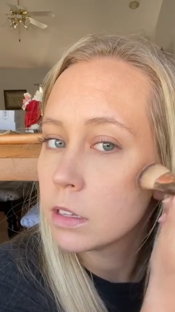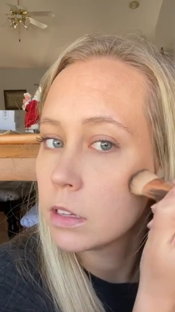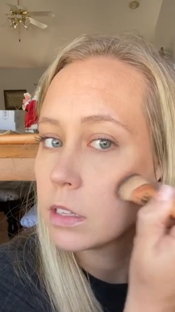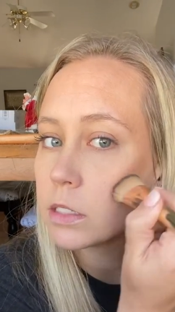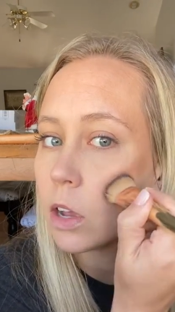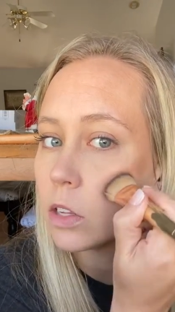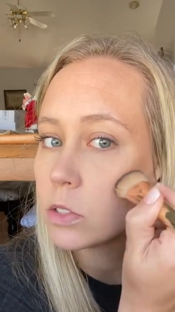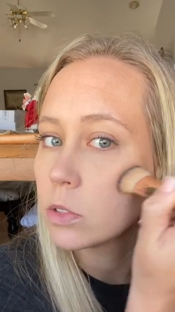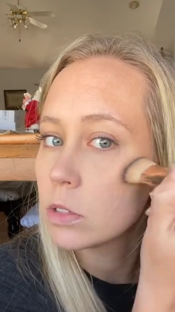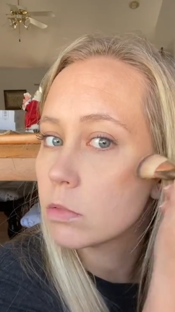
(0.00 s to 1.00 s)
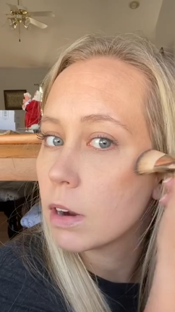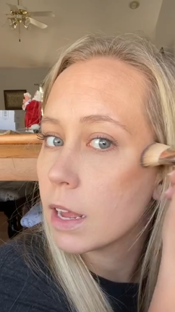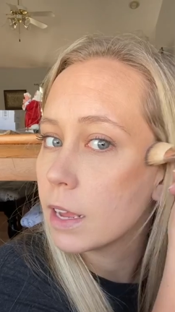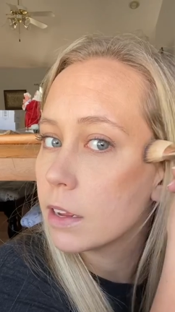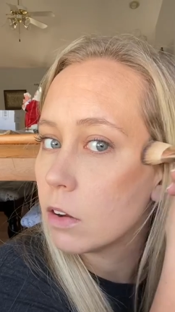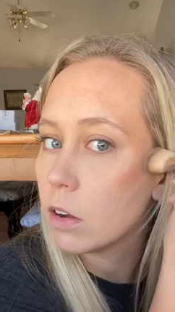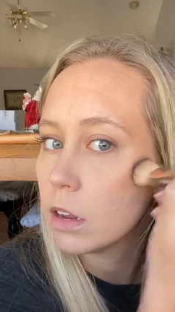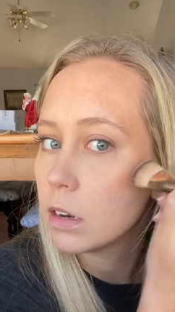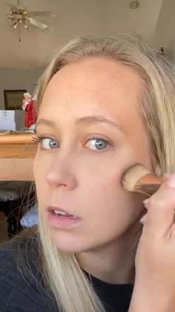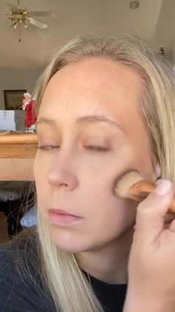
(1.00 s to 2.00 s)
this contour right
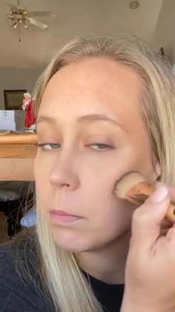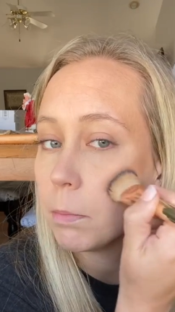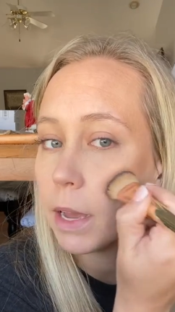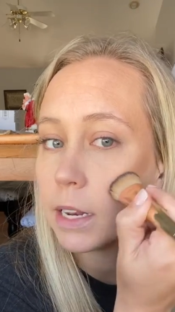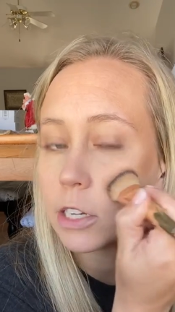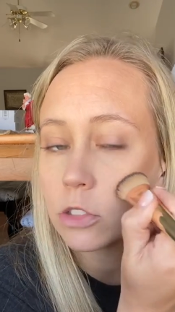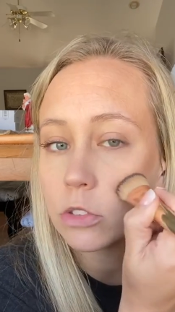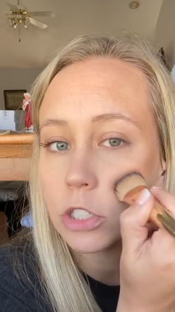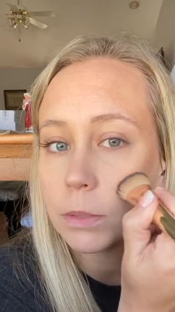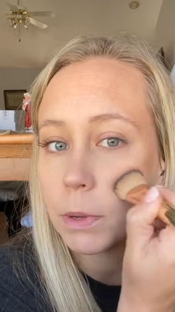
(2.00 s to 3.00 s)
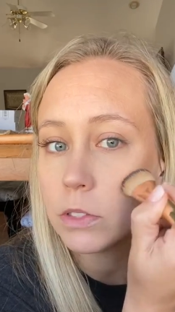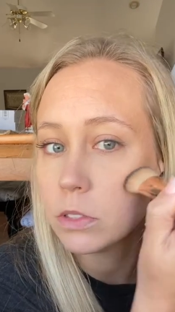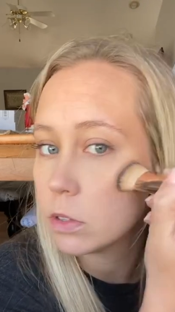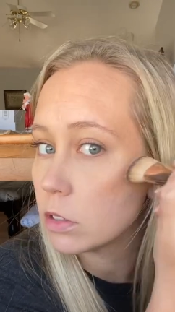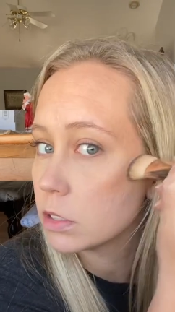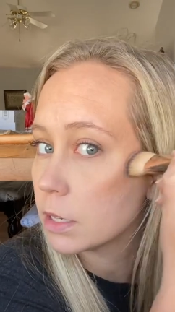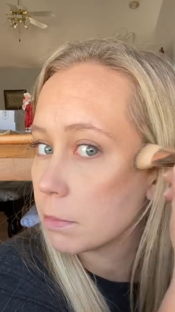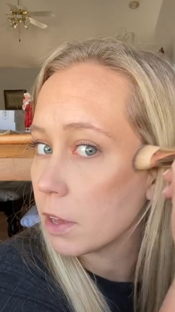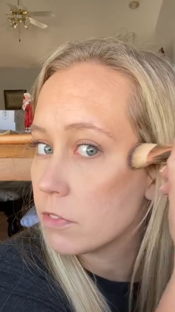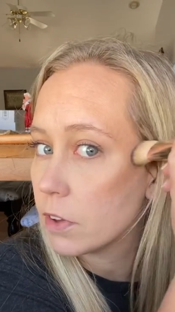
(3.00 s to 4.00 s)
on my natural cheekbone so it looks like
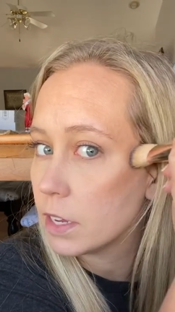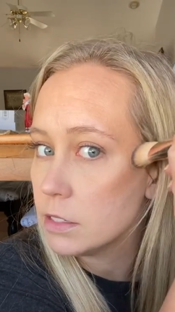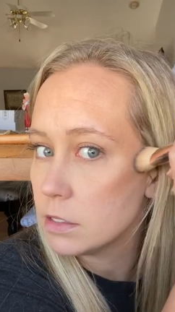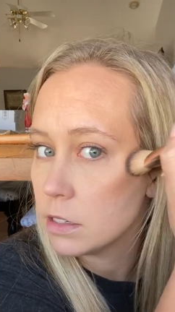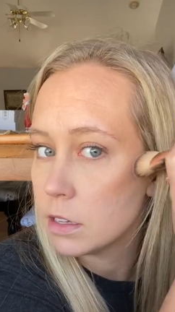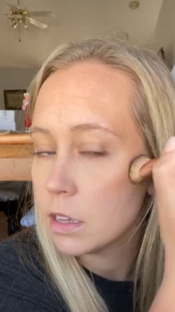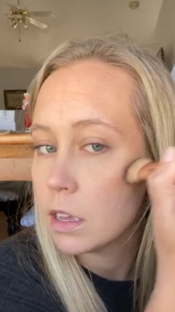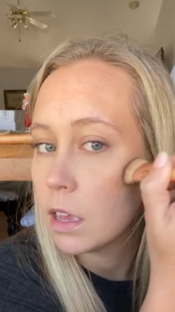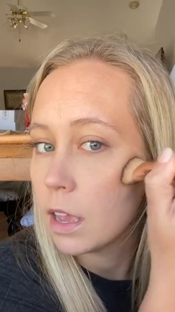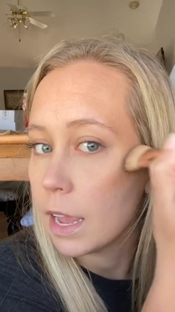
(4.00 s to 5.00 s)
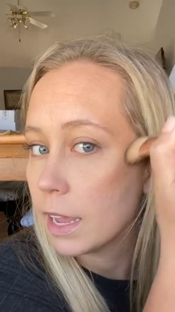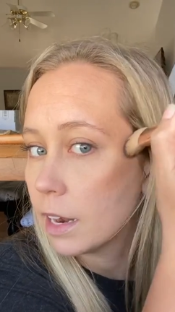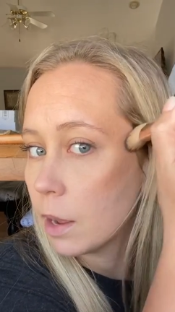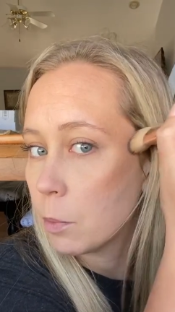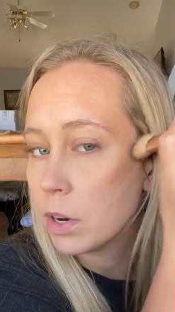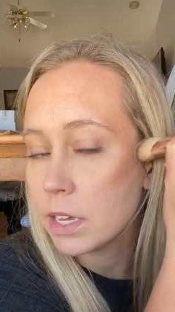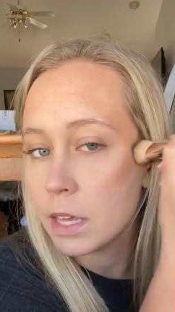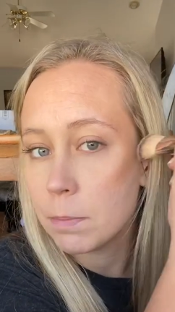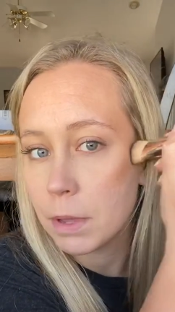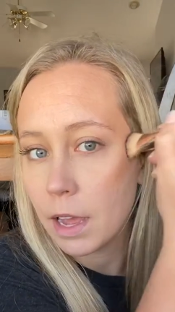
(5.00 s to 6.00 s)
my face. And I wanna
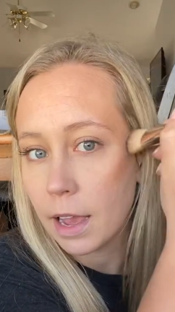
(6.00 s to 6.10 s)
keep it